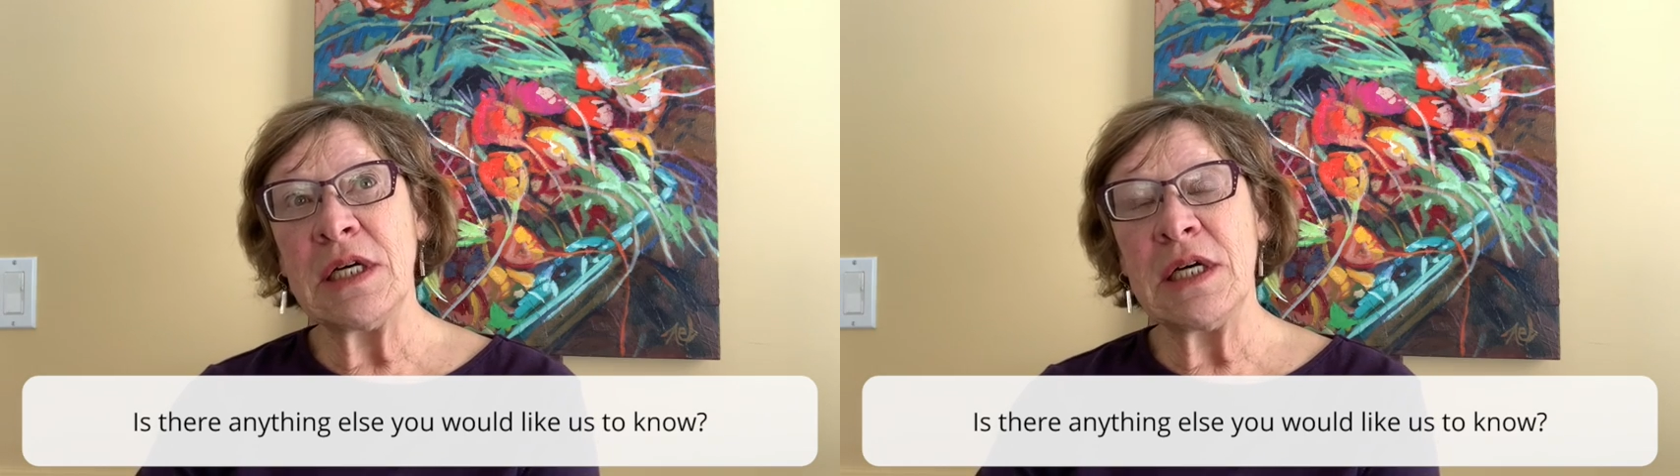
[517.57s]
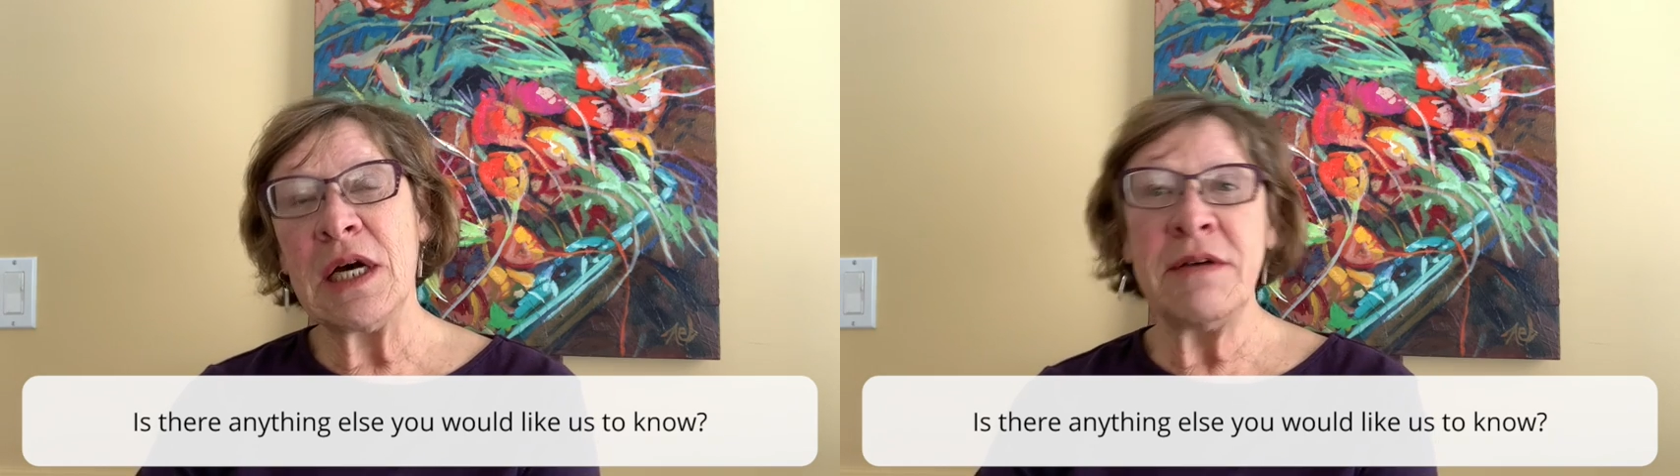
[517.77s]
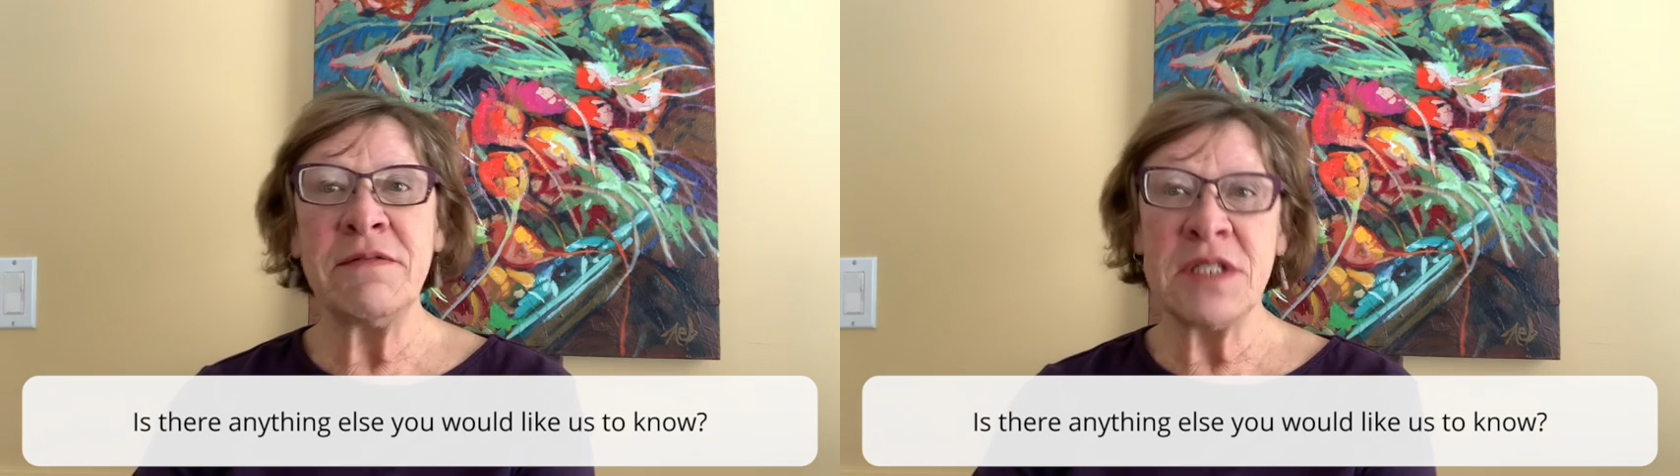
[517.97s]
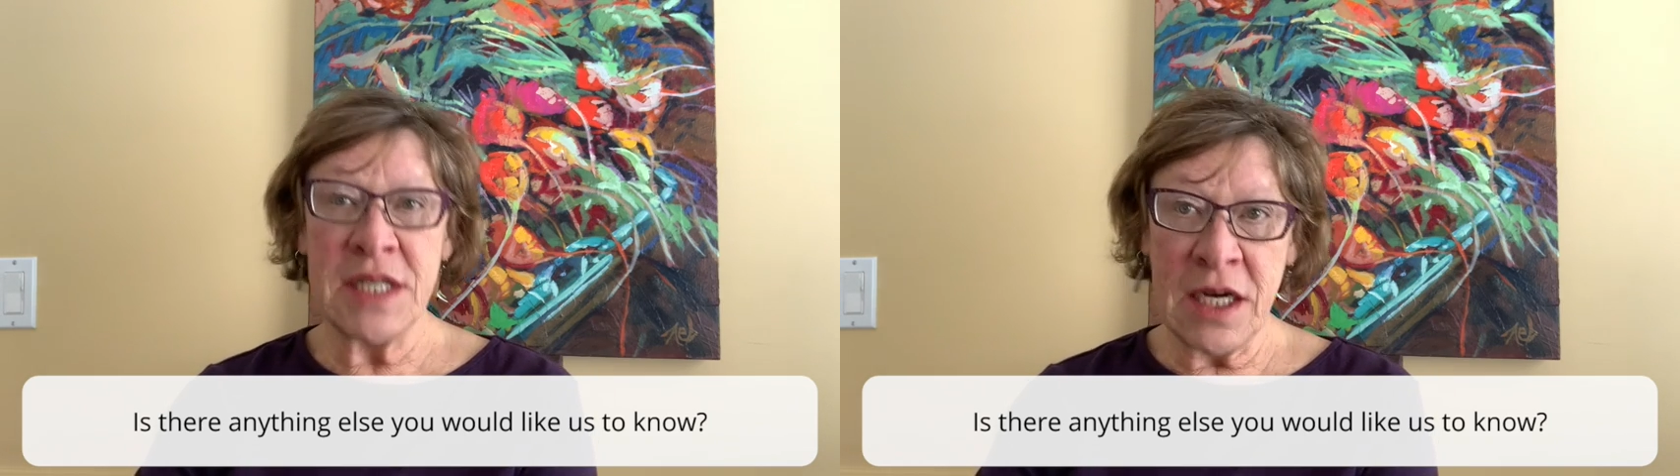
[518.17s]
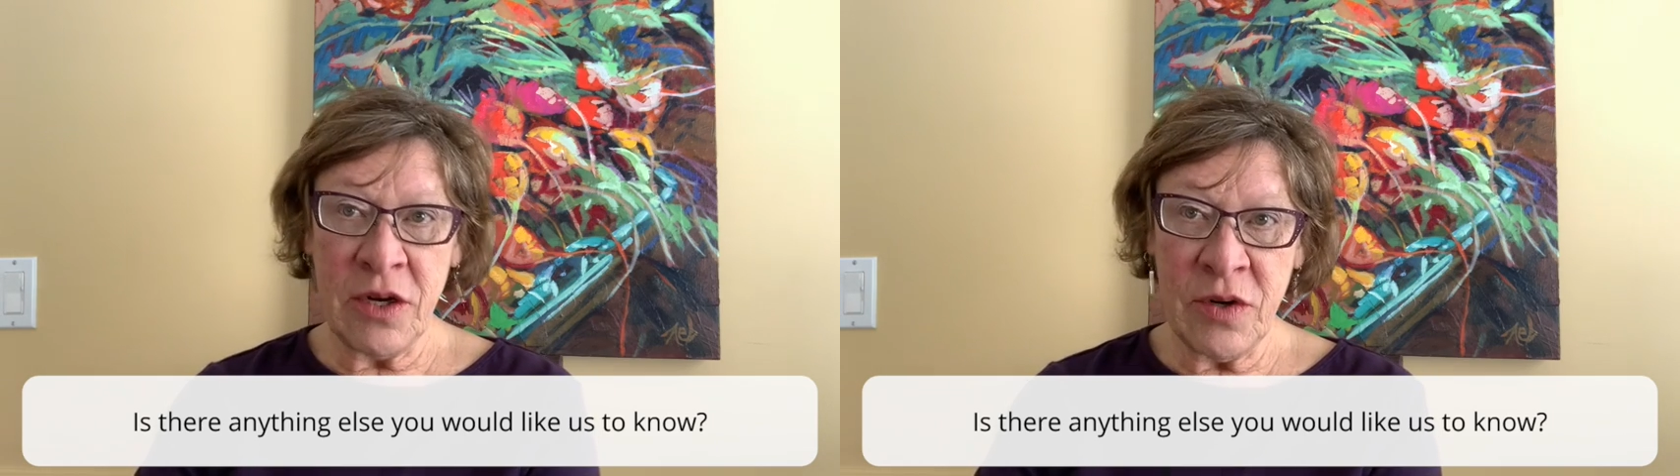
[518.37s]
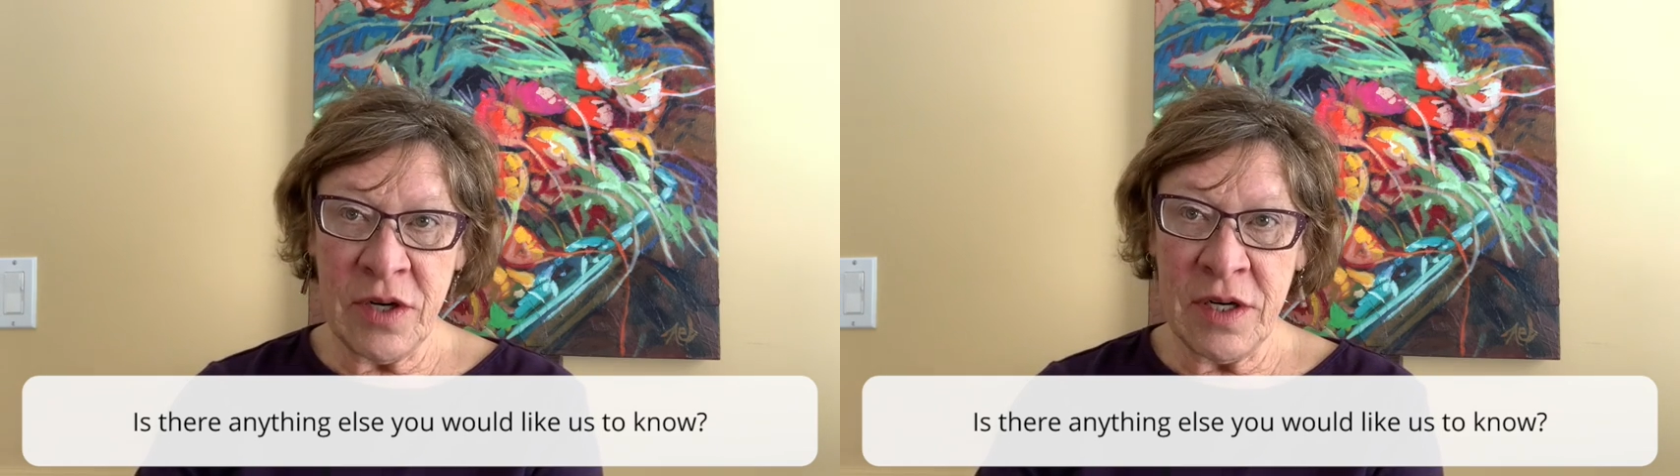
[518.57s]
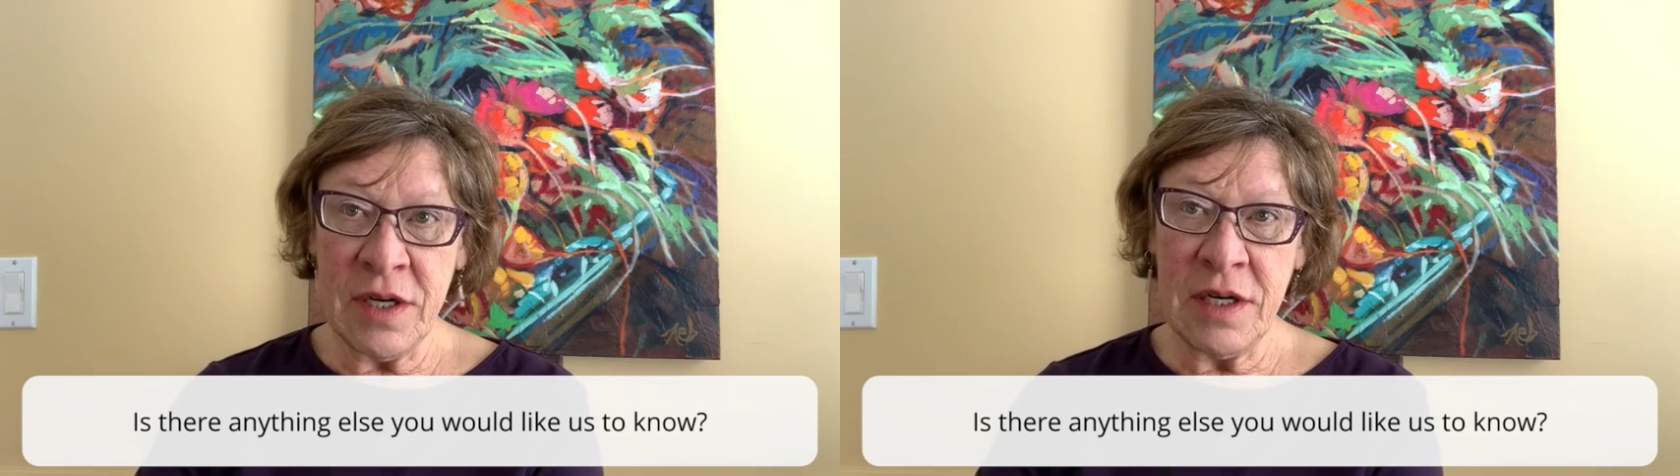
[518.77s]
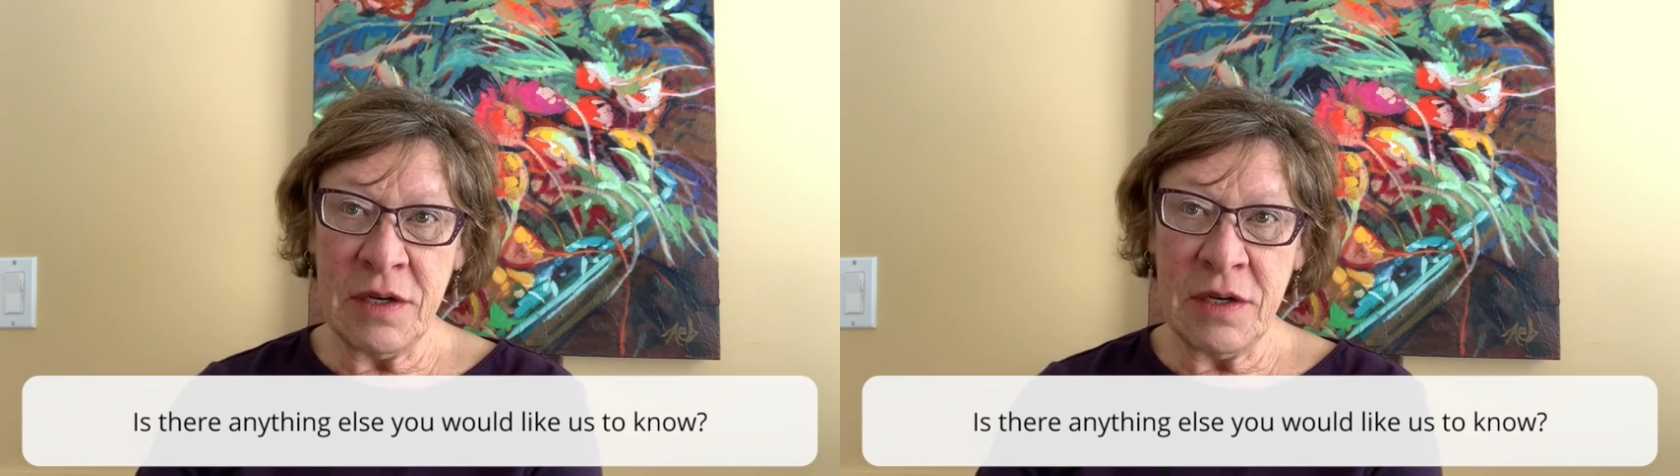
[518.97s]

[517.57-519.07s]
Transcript: Eiffel Tower